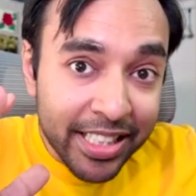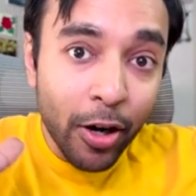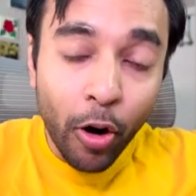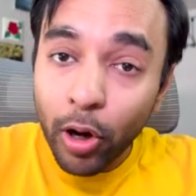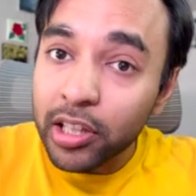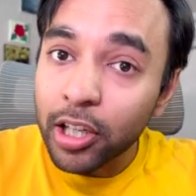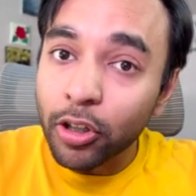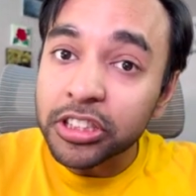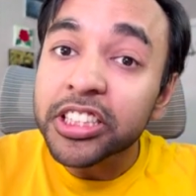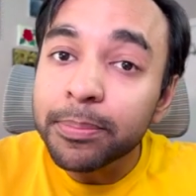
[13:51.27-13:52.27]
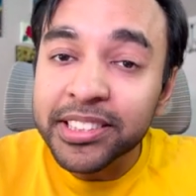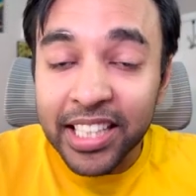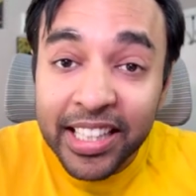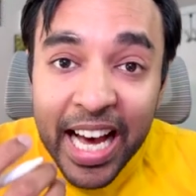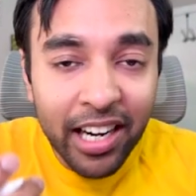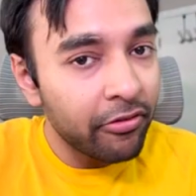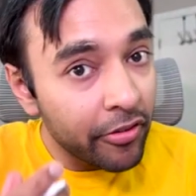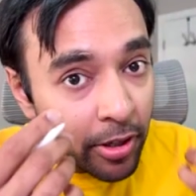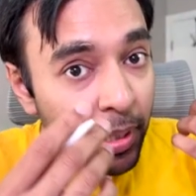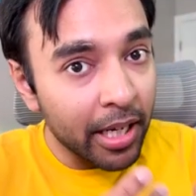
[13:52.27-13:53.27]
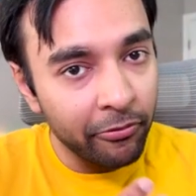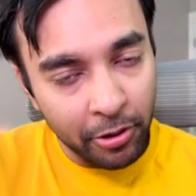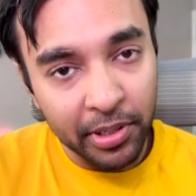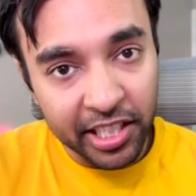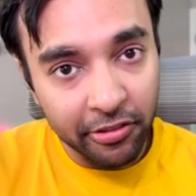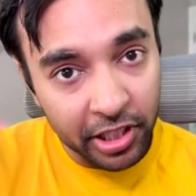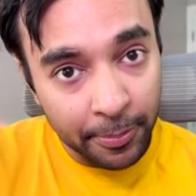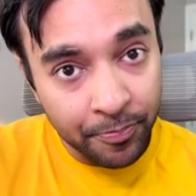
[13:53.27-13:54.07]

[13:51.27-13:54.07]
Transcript: are all the concepts that we will become familiar with.